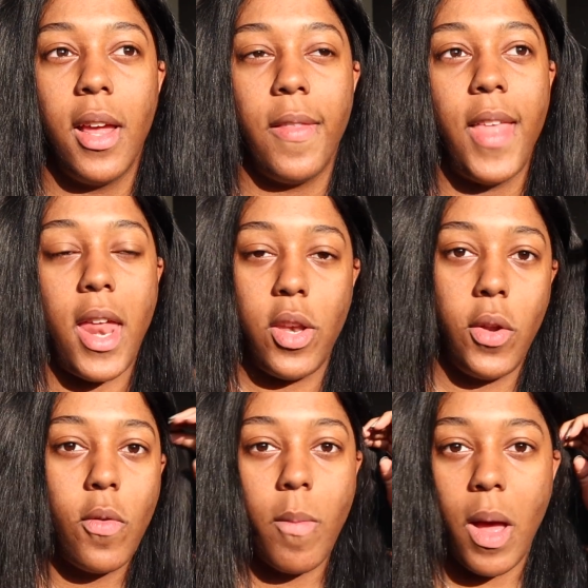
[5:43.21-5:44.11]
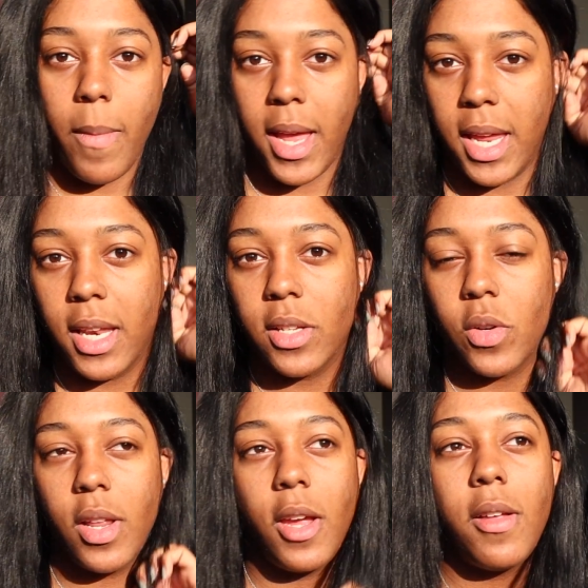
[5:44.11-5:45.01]
that knew about my eating
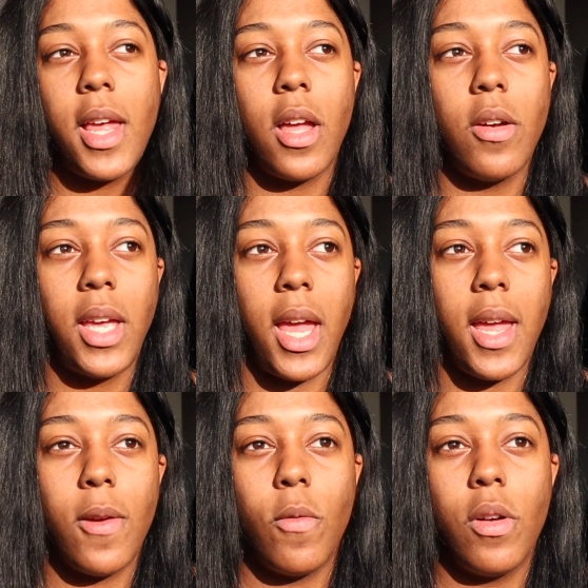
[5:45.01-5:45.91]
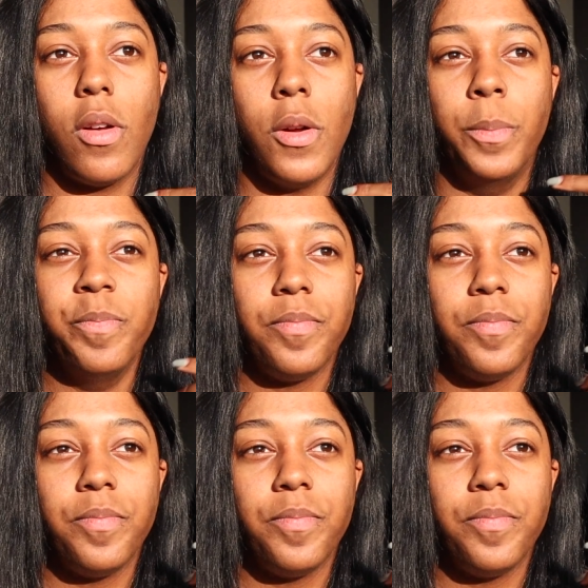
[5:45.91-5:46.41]
disorder, they were like, okay, well,